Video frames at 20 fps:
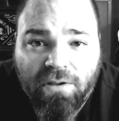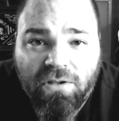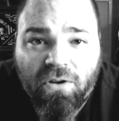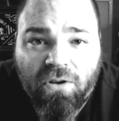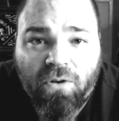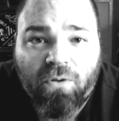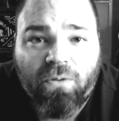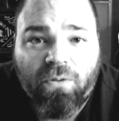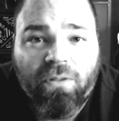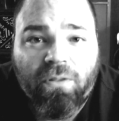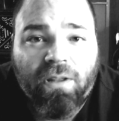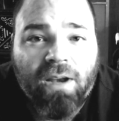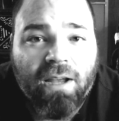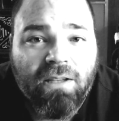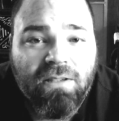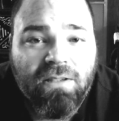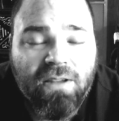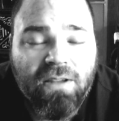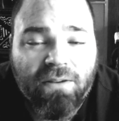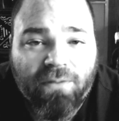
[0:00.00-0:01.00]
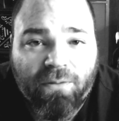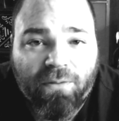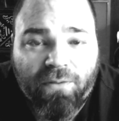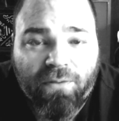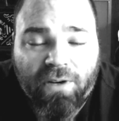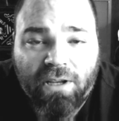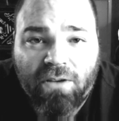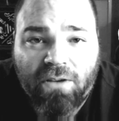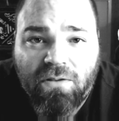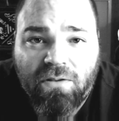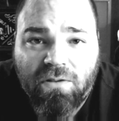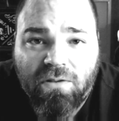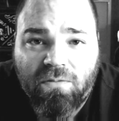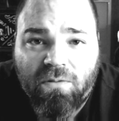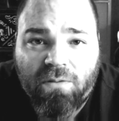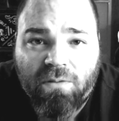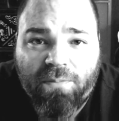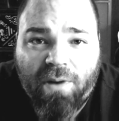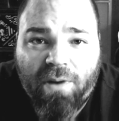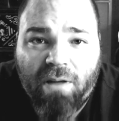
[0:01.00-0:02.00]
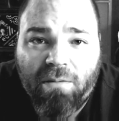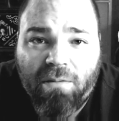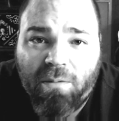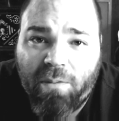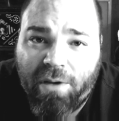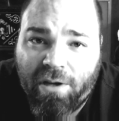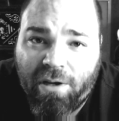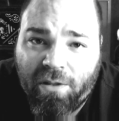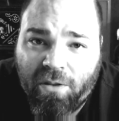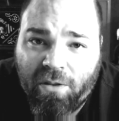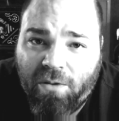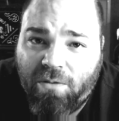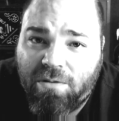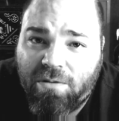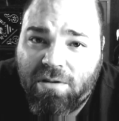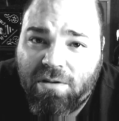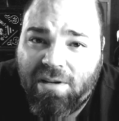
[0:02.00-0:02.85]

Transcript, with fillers: so the next several videos will probably be on those.